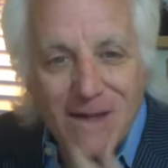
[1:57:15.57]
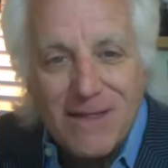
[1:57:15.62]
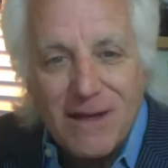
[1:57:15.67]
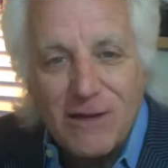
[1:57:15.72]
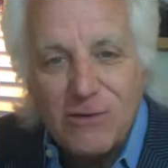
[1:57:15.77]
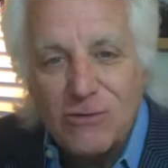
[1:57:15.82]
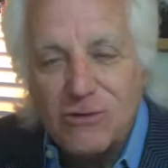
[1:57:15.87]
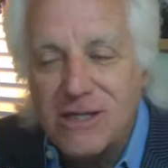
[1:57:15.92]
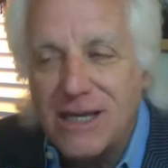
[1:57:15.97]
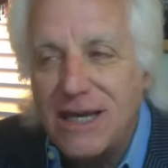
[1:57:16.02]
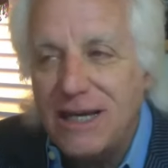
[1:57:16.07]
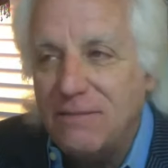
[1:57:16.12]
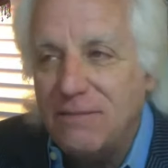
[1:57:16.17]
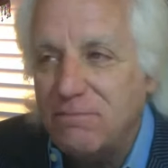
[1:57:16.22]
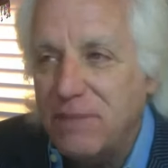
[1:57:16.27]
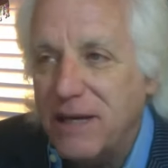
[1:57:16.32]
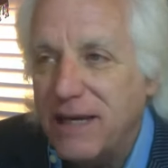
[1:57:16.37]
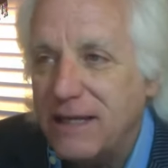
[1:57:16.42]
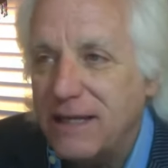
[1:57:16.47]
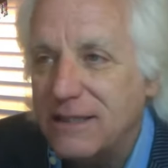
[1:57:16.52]
of those
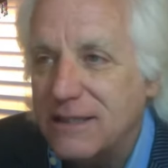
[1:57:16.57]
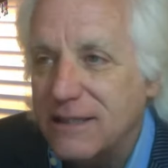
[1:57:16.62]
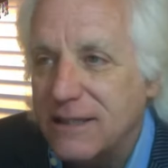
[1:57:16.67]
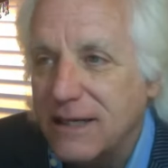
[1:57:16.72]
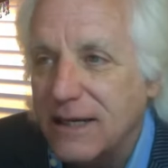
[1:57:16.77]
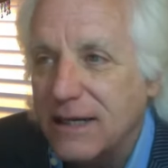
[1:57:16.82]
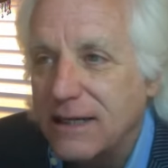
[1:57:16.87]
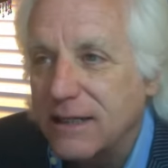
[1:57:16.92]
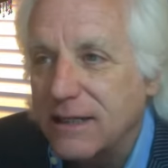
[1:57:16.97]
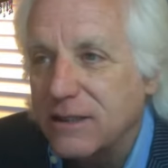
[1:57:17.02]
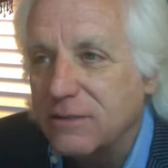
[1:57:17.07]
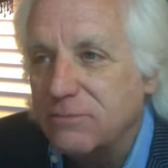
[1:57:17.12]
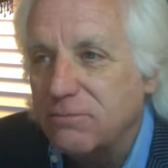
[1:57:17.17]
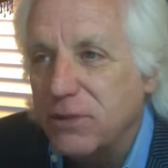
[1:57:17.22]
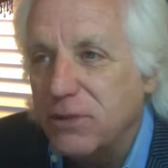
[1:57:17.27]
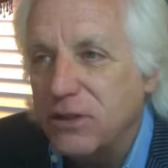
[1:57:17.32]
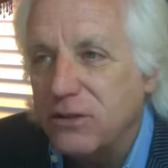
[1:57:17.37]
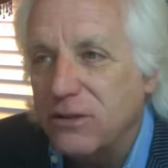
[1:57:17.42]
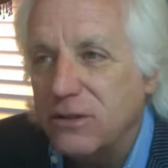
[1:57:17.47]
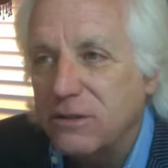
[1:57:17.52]
campaigns to get a
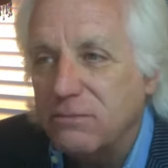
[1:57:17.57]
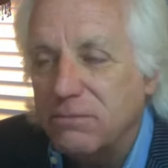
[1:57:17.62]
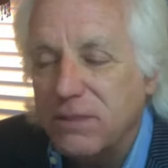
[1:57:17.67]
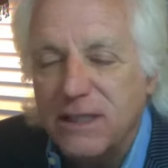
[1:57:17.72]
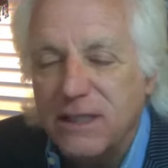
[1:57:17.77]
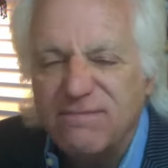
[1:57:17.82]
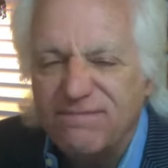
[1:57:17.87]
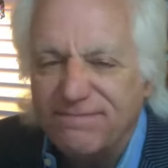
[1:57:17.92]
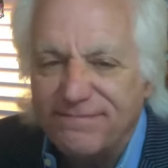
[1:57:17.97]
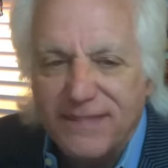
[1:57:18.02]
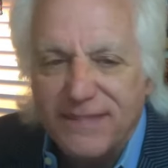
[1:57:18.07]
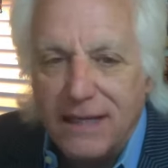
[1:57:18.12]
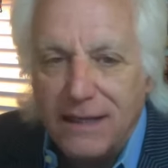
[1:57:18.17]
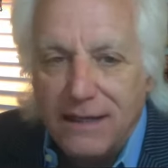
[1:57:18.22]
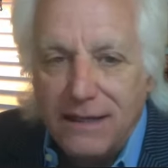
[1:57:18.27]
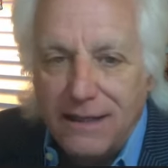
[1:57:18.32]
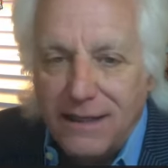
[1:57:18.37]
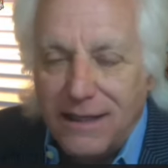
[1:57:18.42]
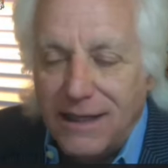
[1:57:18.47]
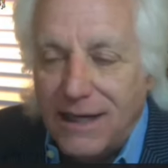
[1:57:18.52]
computer, but
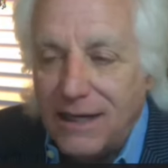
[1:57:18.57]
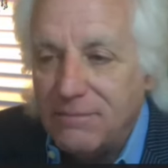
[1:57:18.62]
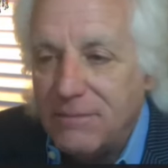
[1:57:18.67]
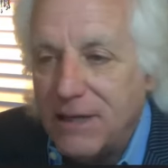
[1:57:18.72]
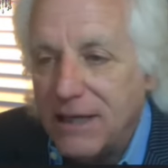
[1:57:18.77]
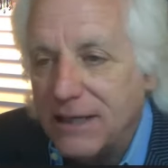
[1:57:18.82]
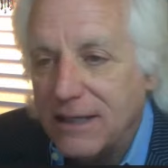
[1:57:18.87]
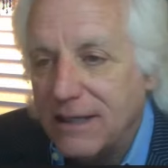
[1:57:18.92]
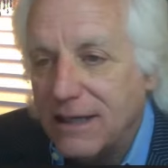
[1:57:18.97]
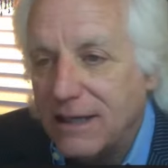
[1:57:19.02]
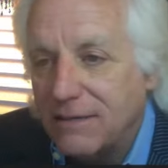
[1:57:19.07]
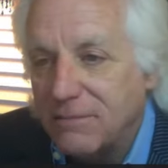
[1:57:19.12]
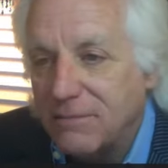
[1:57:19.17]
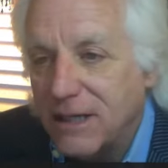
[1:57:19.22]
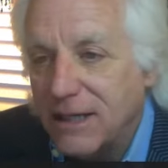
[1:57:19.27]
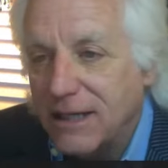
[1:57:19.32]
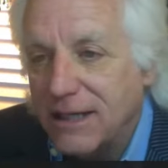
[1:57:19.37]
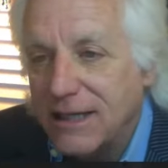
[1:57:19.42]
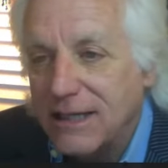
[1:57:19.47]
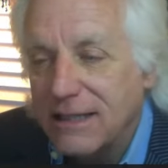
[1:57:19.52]
I'm not
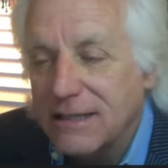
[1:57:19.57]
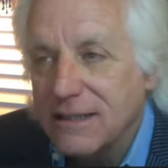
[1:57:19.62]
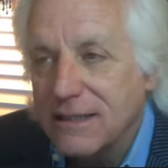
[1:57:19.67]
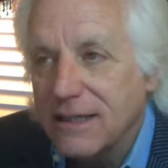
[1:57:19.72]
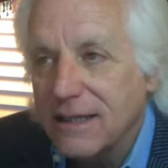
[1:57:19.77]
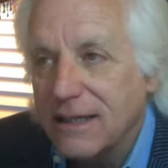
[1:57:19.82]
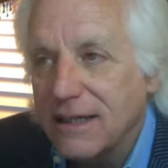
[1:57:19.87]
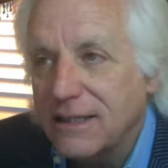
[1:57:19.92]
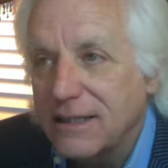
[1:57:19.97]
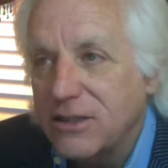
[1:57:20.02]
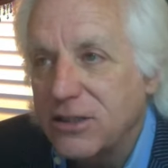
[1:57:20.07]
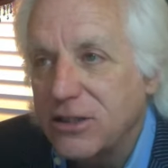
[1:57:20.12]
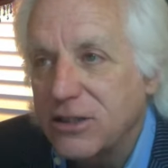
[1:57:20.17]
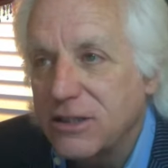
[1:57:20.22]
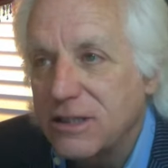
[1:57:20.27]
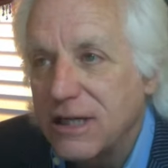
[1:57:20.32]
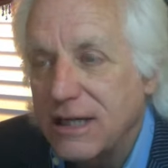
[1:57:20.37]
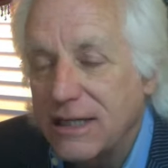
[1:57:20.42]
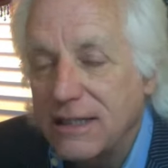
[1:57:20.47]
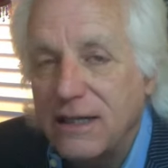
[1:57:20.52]
asking. I'd
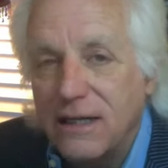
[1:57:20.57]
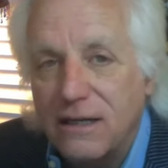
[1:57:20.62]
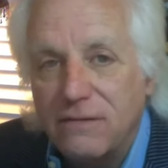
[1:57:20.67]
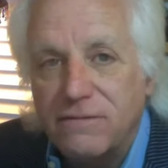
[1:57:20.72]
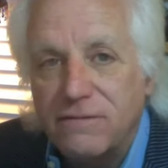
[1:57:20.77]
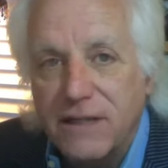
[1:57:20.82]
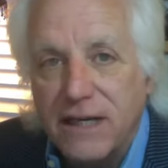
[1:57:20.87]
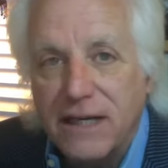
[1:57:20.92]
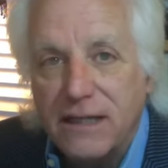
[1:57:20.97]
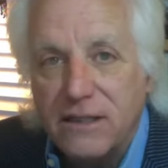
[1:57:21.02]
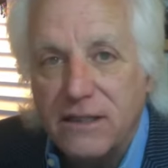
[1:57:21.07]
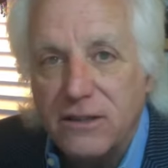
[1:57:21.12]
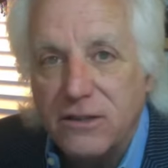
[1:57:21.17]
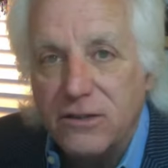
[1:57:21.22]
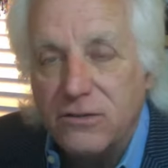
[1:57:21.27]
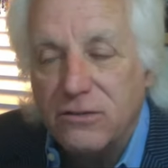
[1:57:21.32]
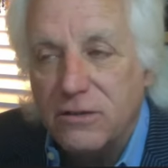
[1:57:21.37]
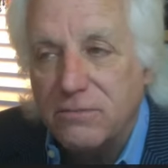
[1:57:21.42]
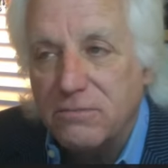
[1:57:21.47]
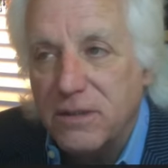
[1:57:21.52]
love to get a
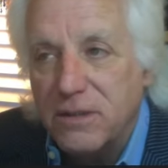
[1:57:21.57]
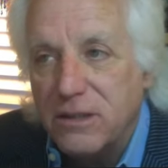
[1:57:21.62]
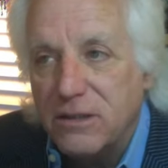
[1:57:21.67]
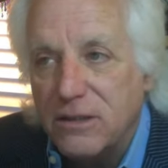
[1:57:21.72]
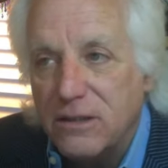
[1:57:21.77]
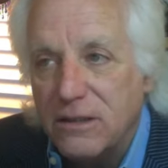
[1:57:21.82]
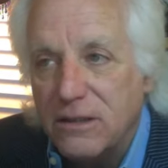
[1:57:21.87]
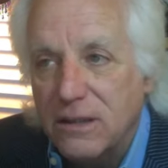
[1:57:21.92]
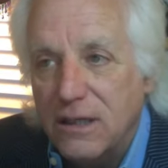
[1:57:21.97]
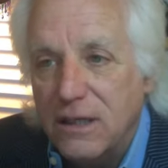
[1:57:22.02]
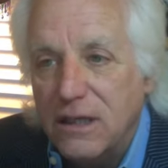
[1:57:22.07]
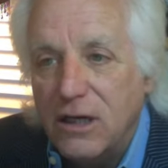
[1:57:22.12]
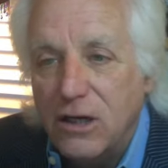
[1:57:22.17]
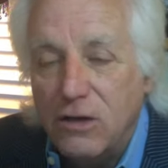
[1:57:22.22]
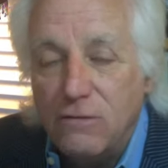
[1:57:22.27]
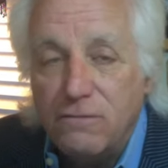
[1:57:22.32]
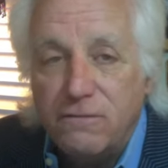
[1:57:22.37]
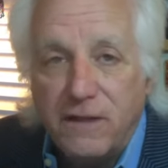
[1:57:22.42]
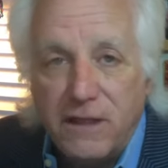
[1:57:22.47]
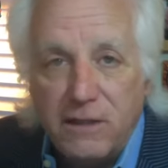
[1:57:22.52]
new computer.
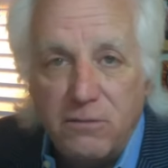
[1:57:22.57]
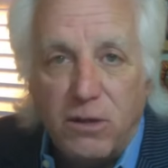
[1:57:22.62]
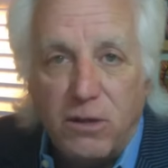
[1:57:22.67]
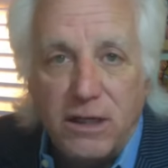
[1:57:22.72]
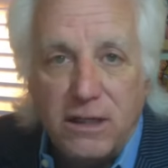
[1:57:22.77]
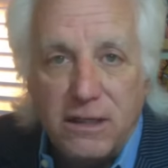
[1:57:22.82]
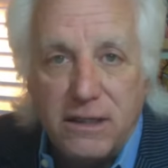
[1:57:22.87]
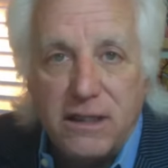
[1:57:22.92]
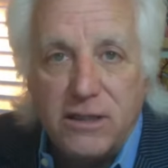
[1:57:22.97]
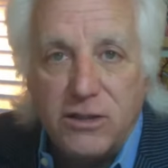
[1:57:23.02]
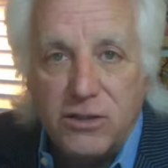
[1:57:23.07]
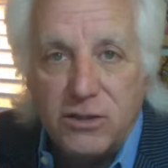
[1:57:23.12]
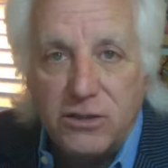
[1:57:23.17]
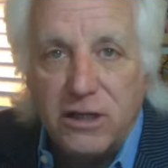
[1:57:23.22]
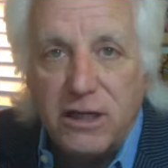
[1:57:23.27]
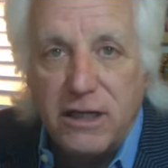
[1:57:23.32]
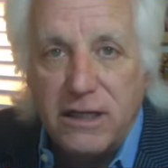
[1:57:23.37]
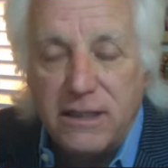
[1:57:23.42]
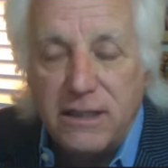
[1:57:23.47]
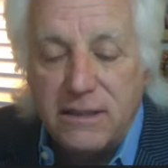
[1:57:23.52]
Hopefully one of these
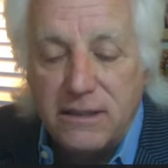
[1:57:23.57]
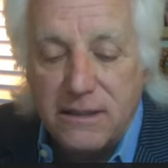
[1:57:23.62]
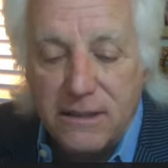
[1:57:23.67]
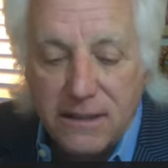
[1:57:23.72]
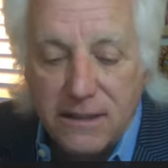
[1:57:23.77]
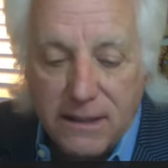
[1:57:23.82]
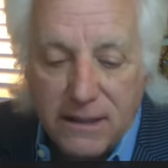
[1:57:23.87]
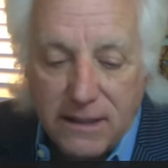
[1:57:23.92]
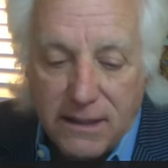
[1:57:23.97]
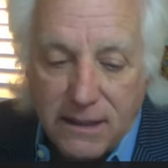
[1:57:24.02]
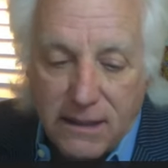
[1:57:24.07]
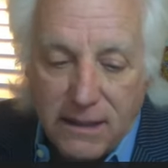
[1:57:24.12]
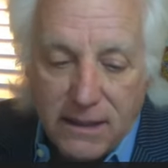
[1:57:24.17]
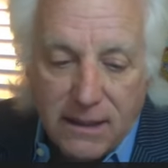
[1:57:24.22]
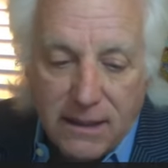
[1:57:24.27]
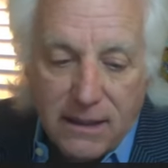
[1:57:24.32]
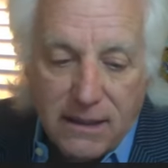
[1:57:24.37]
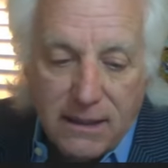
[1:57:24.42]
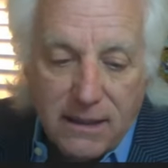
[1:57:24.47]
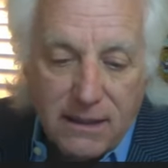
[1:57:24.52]
trades.
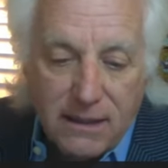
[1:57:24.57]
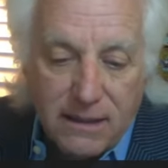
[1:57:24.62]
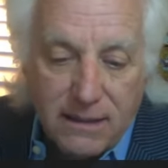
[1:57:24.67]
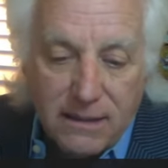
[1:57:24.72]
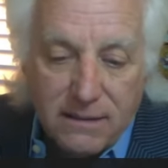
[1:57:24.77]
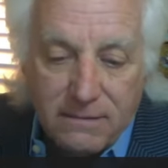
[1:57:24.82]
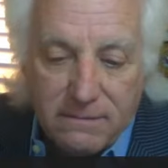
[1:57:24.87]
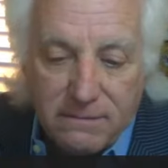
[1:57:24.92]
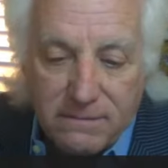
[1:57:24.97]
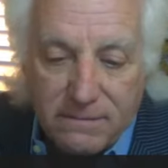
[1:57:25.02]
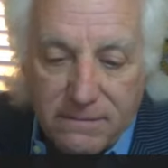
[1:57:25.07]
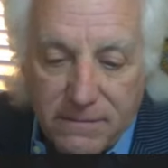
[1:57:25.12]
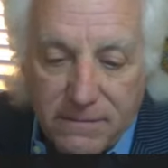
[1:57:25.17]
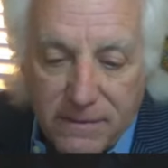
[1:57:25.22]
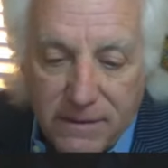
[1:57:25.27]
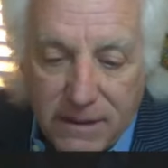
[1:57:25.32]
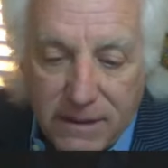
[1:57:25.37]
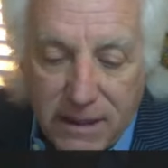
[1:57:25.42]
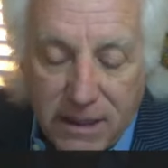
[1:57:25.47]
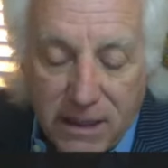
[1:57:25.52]

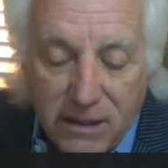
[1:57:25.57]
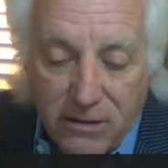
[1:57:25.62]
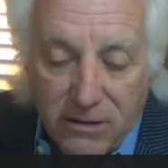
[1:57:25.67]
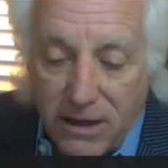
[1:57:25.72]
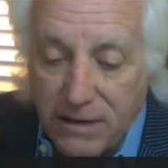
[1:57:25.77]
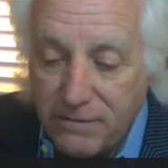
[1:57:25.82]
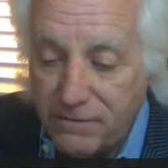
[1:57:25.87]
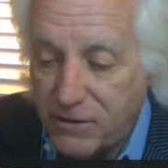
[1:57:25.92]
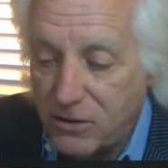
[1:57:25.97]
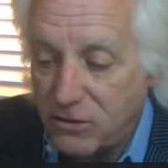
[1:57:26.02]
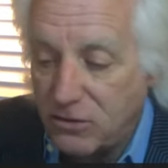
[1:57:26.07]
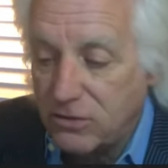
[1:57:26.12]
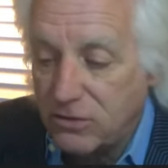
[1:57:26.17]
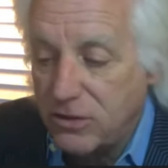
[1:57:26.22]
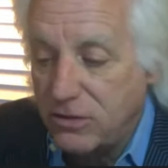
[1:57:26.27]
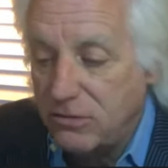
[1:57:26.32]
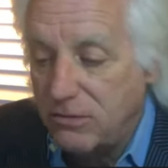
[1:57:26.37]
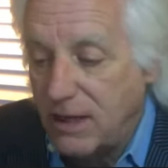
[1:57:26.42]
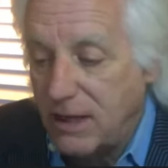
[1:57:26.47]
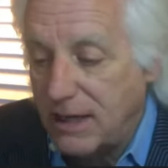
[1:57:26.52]
I've told
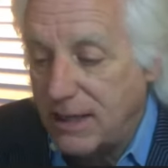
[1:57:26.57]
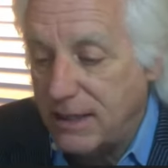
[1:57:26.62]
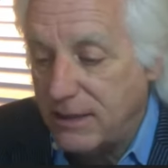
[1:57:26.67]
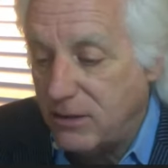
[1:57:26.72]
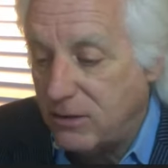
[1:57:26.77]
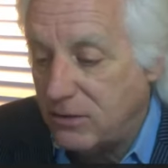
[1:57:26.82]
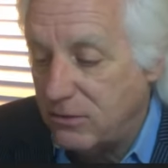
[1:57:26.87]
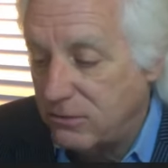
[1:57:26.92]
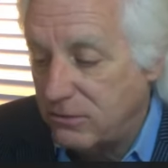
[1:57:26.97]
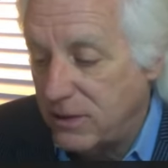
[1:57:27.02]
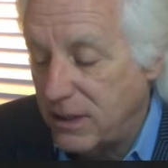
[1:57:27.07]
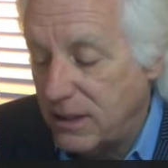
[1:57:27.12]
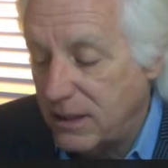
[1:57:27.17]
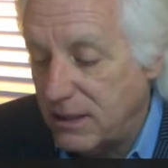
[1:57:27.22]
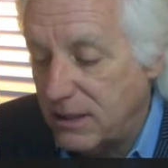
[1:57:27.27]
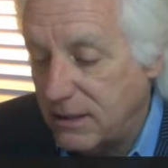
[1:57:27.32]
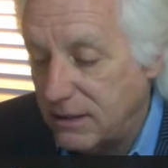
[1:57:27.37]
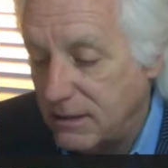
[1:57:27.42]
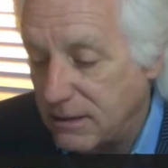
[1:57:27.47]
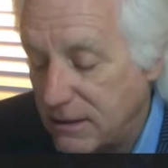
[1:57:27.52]
you I
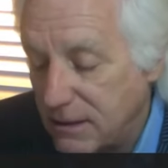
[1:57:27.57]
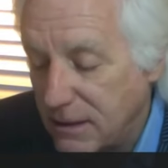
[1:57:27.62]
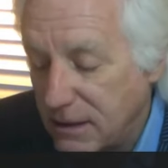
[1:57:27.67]
own